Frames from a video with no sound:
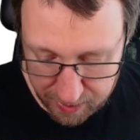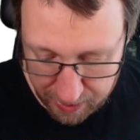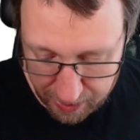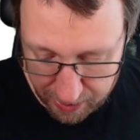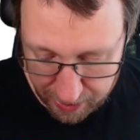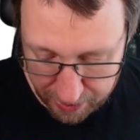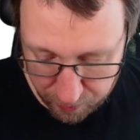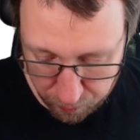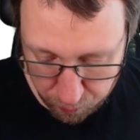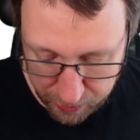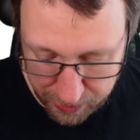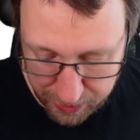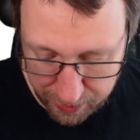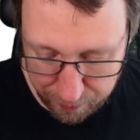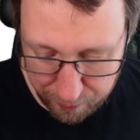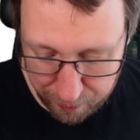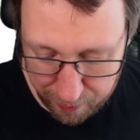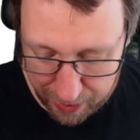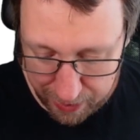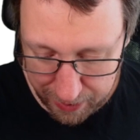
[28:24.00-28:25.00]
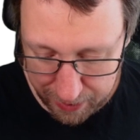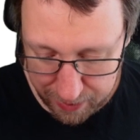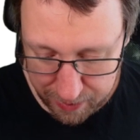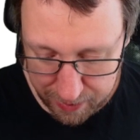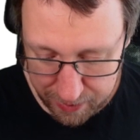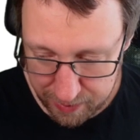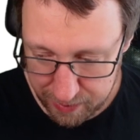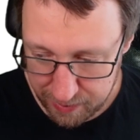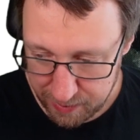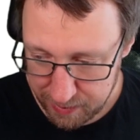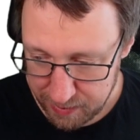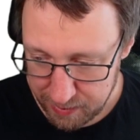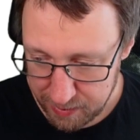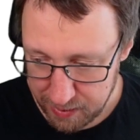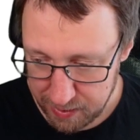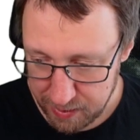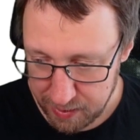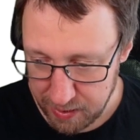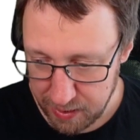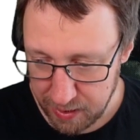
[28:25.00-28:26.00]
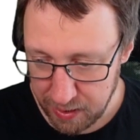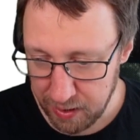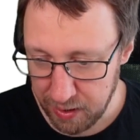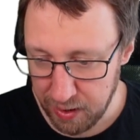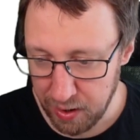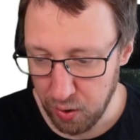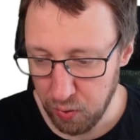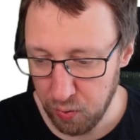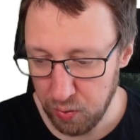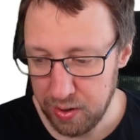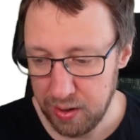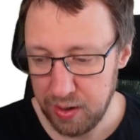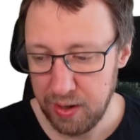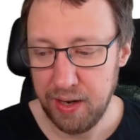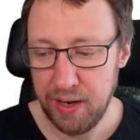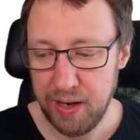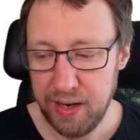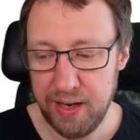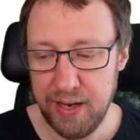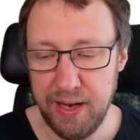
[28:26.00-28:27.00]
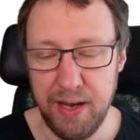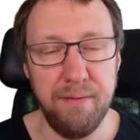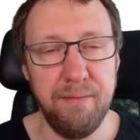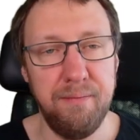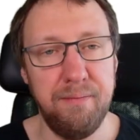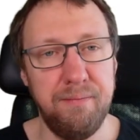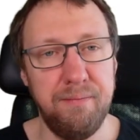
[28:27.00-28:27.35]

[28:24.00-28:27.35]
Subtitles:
And we define a node here.